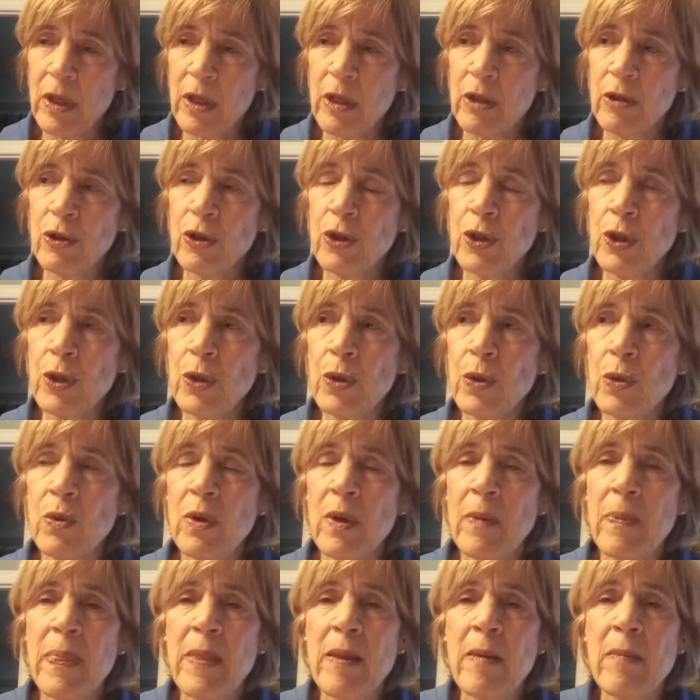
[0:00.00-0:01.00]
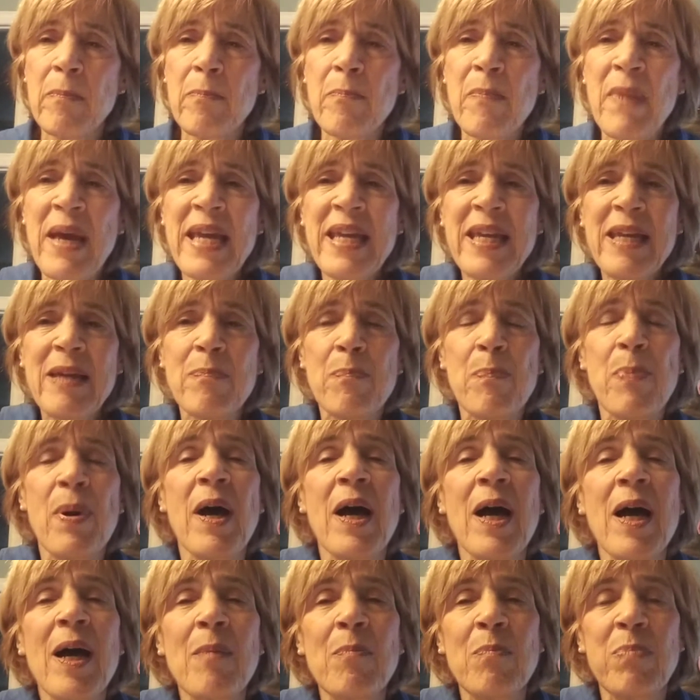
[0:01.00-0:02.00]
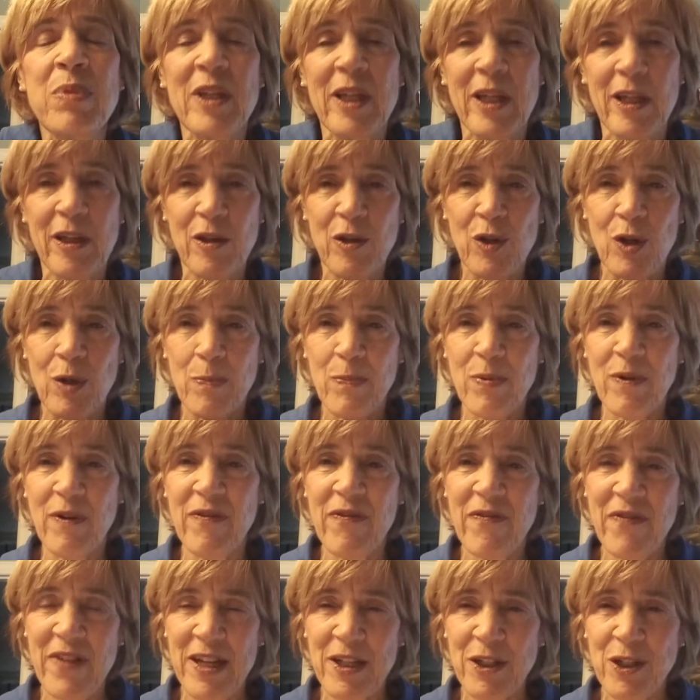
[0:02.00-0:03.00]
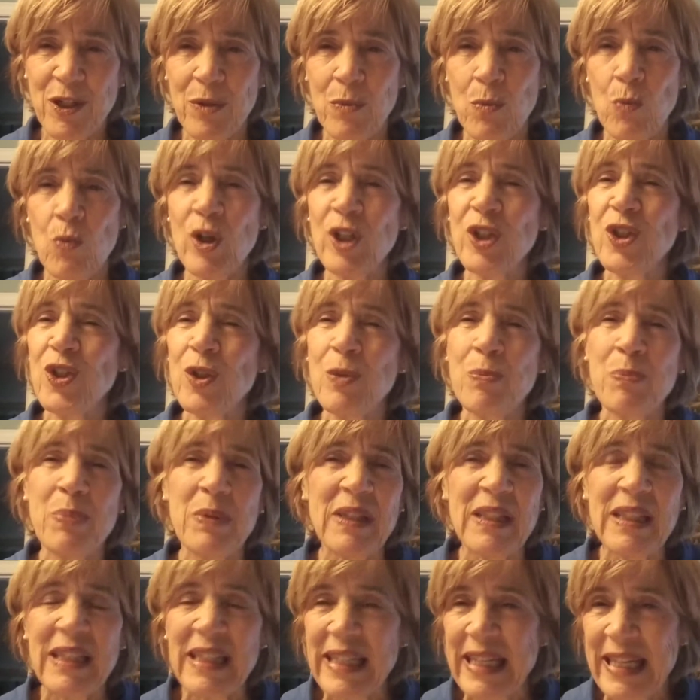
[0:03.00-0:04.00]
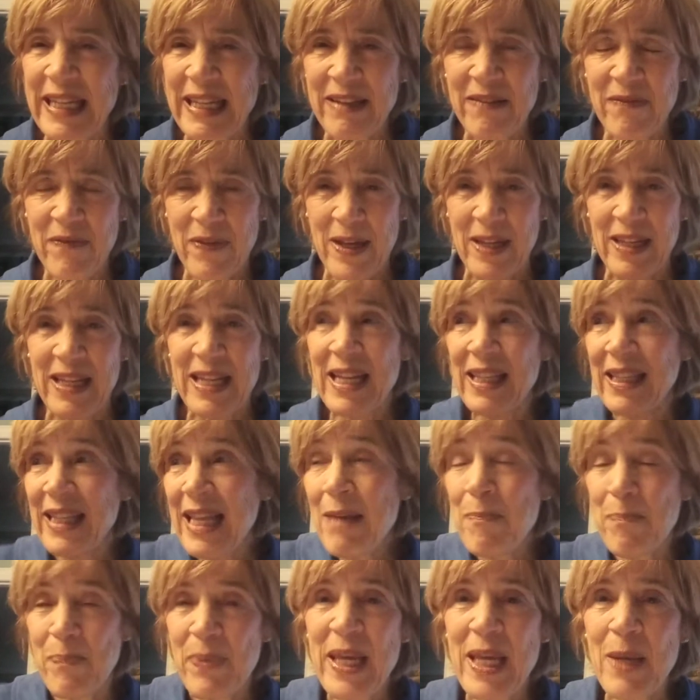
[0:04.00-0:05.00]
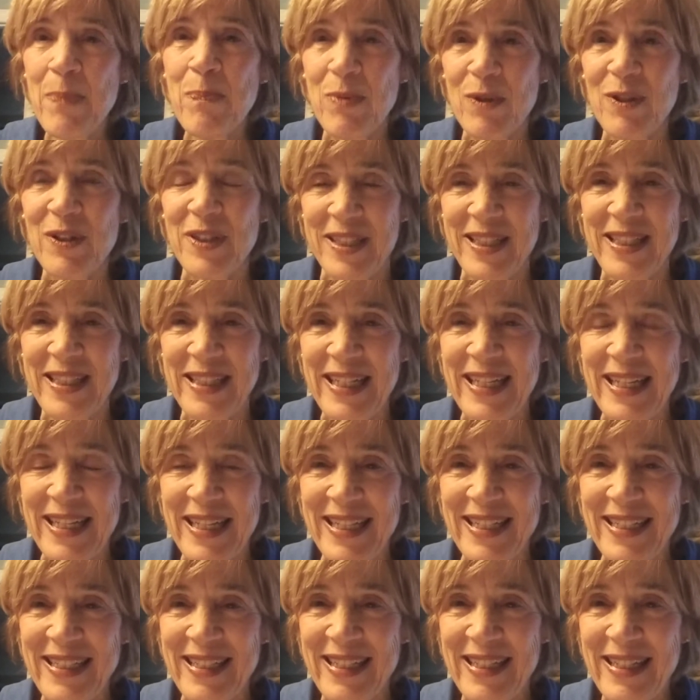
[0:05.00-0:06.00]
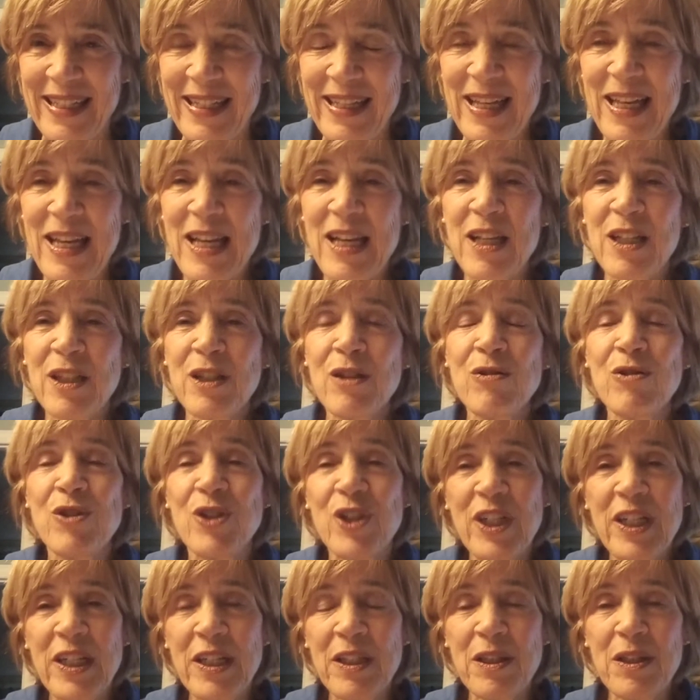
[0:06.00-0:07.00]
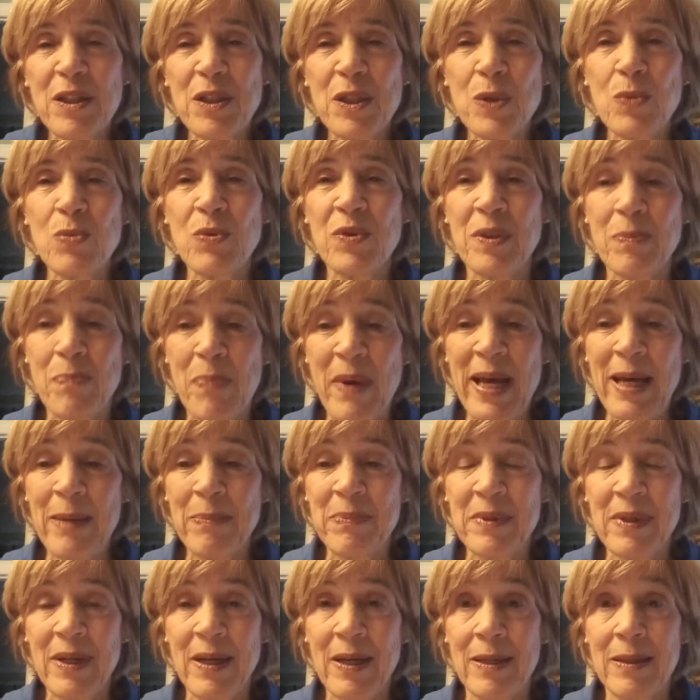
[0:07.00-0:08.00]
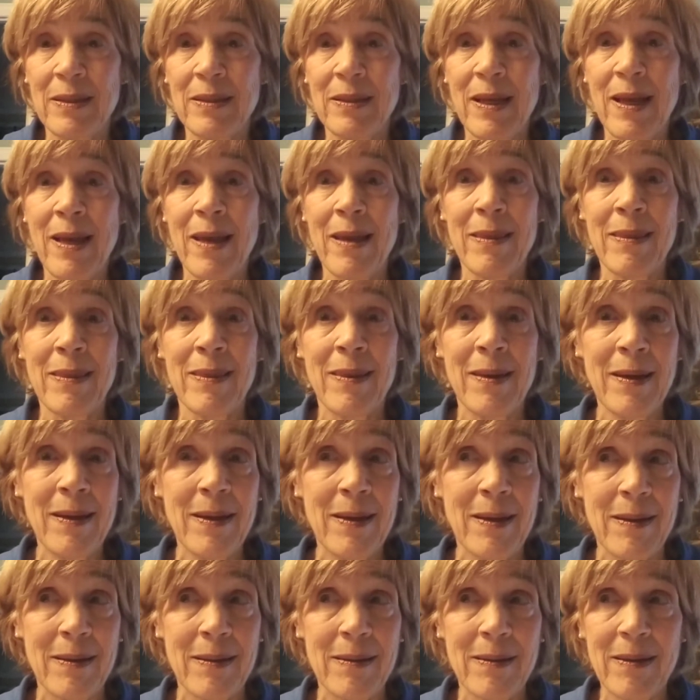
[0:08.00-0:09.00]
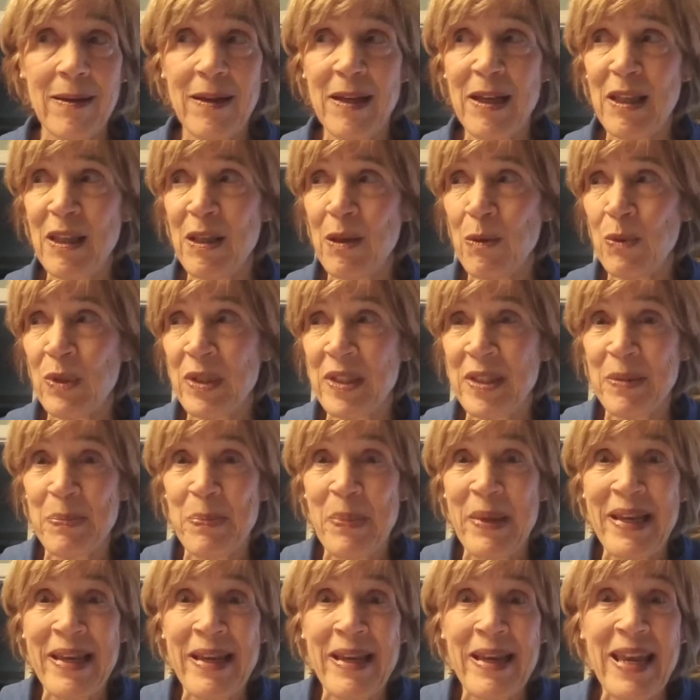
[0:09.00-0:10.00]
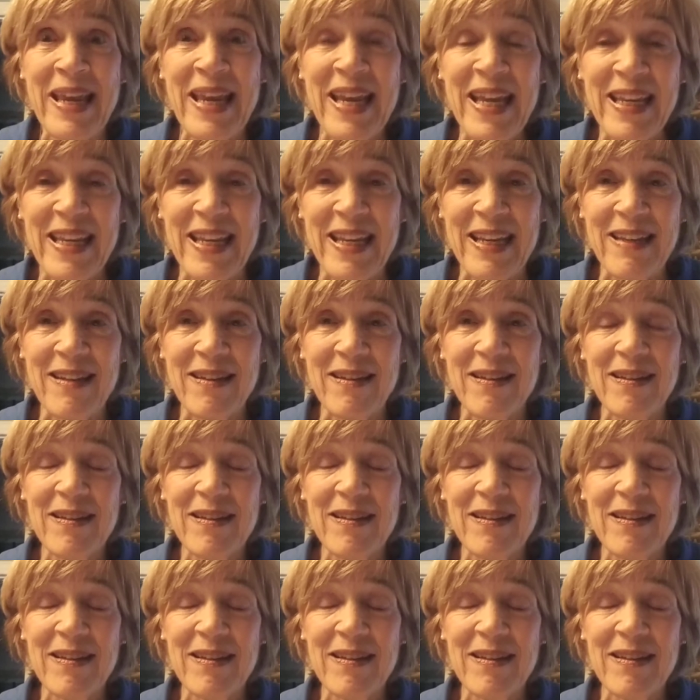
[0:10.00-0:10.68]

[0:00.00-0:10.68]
to make it public, your profession, what you believe in. Let people see it. So Jesus was baptized, and then it was the beginning